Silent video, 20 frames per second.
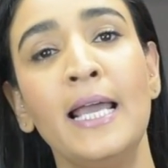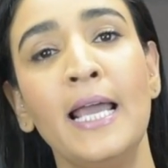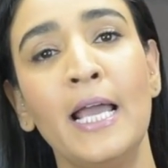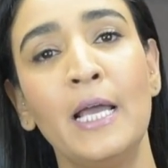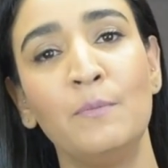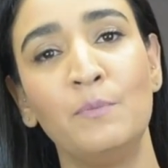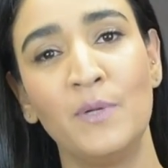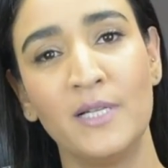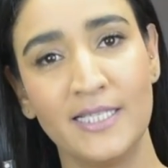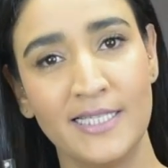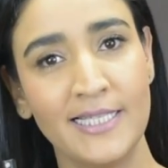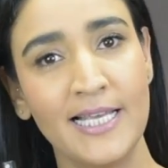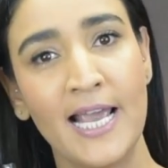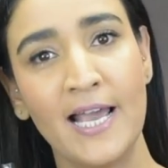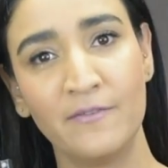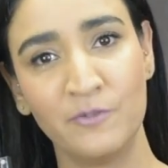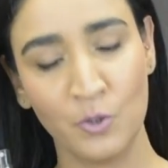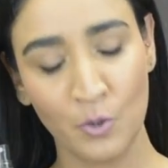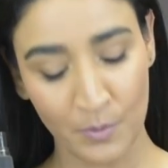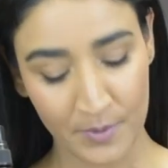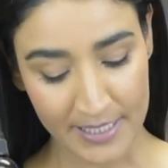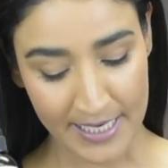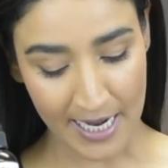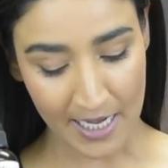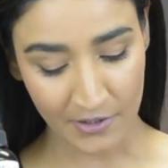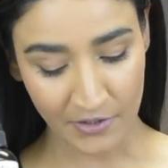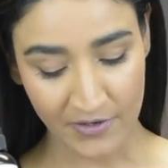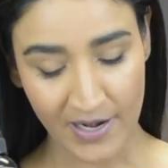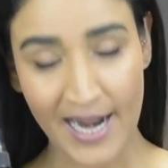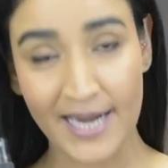and plus they have so many
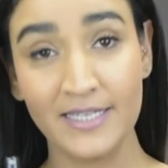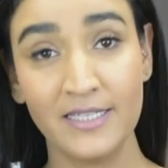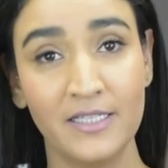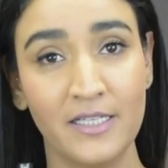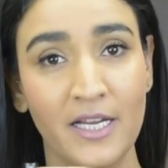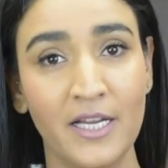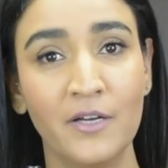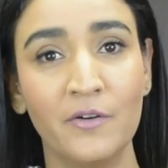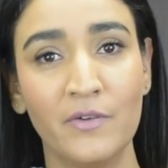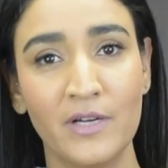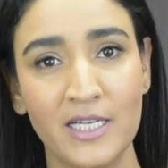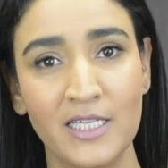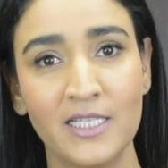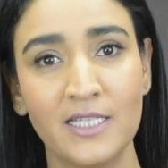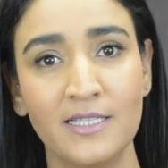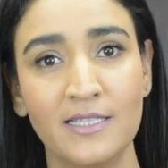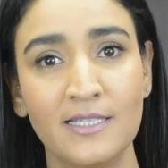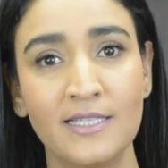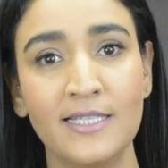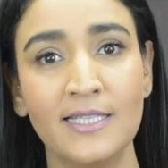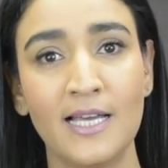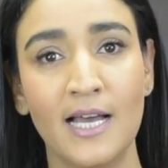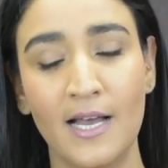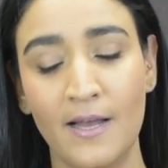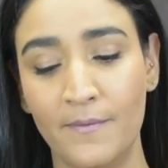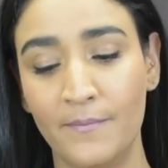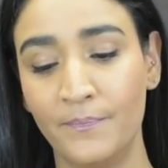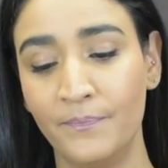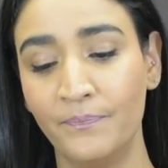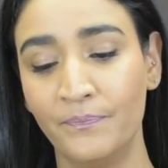other added ingredients
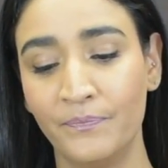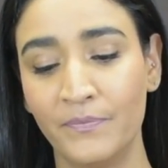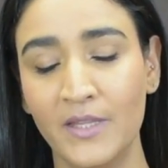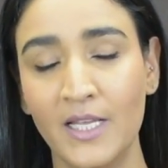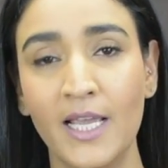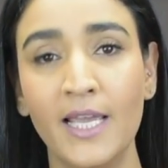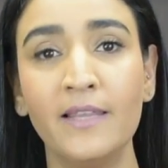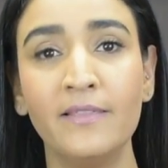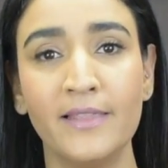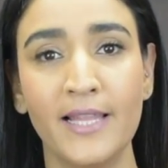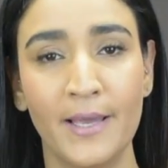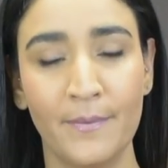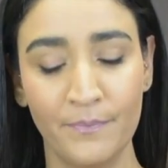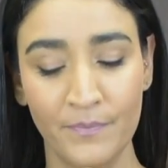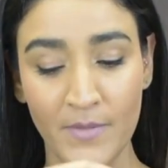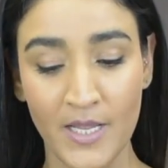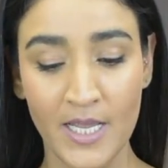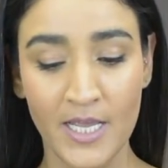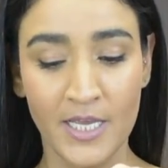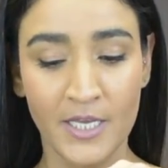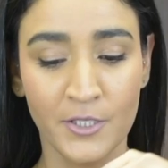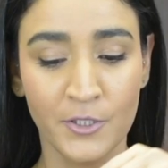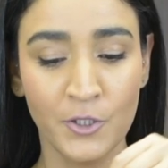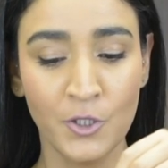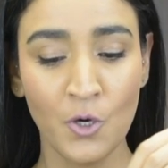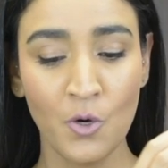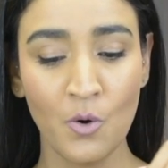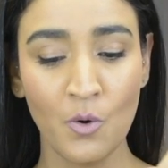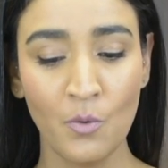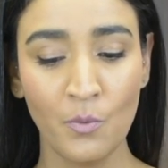in them.
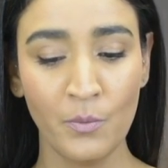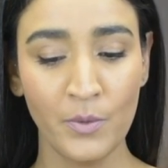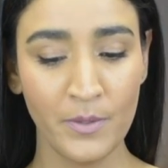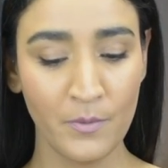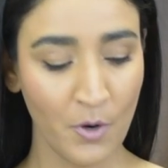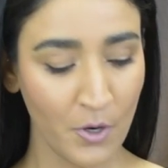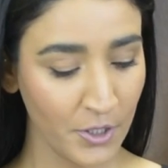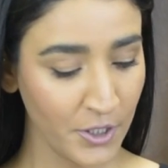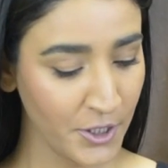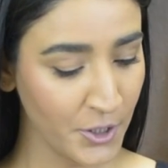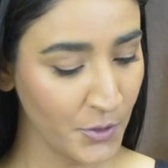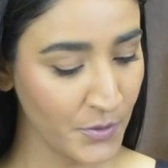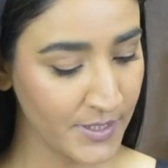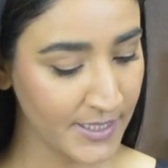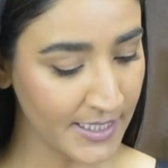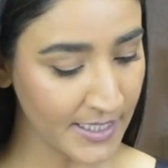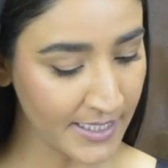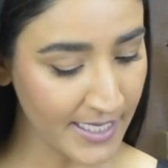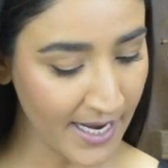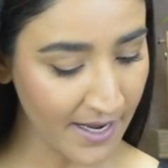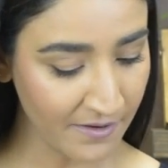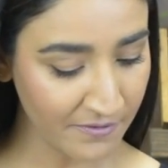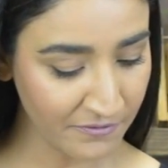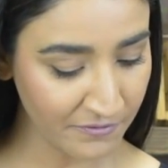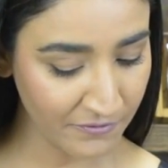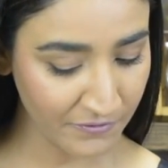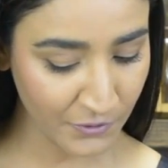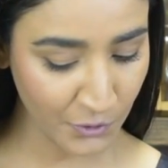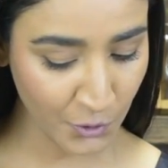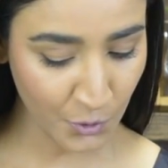So we want to use
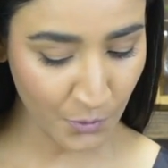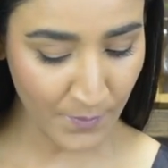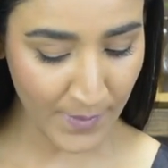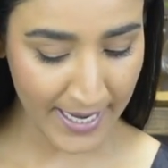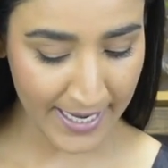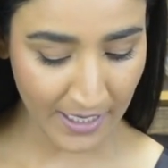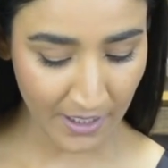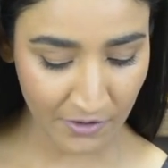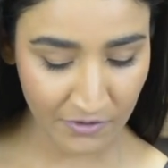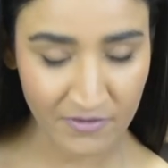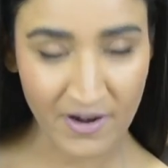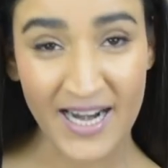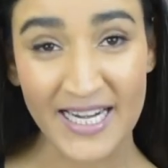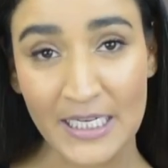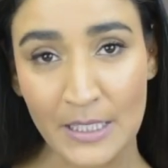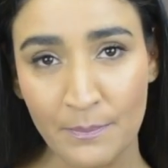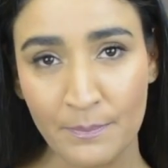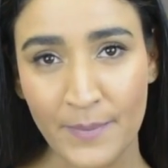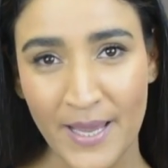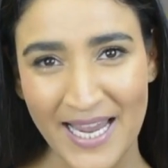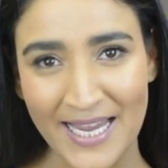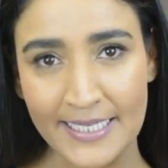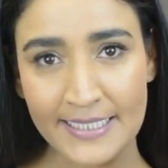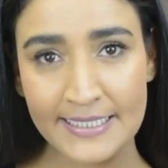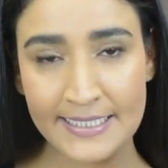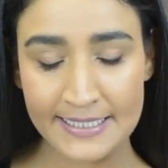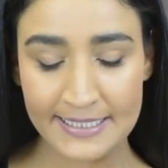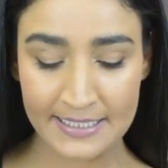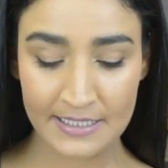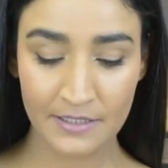enough to make a runny
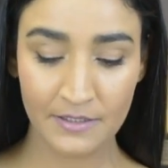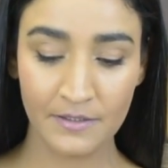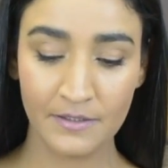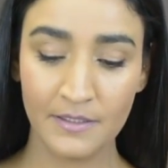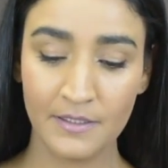paste.